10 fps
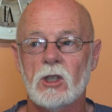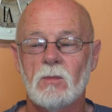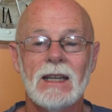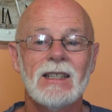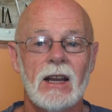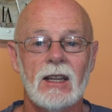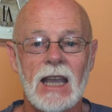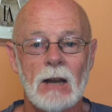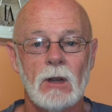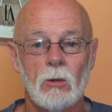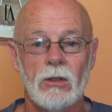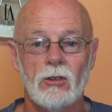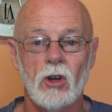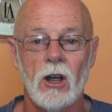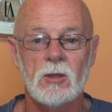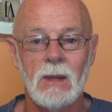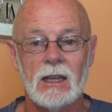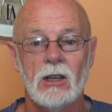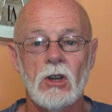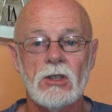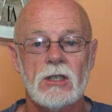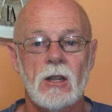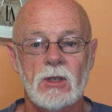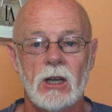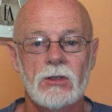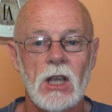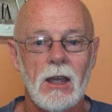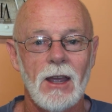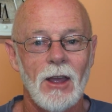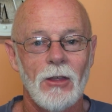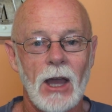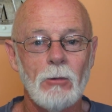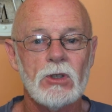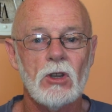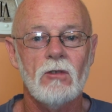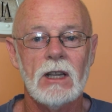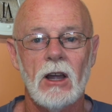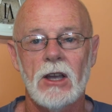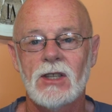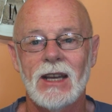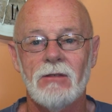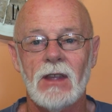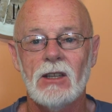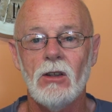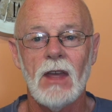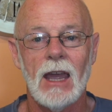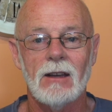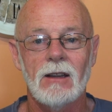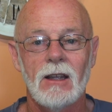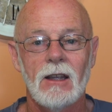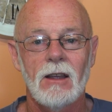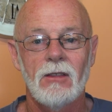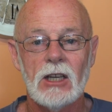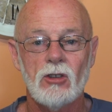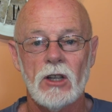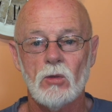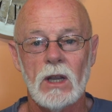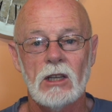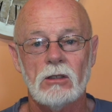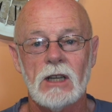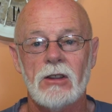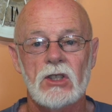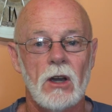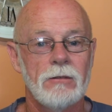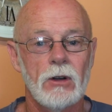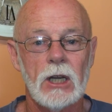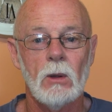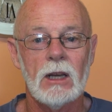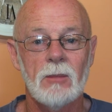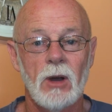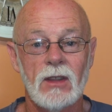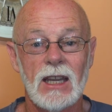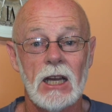being done at Gatwick with drones making a nuisance of themselves, they will soon realise that if they do that, their drones will get knocked out of the sky very quickly by the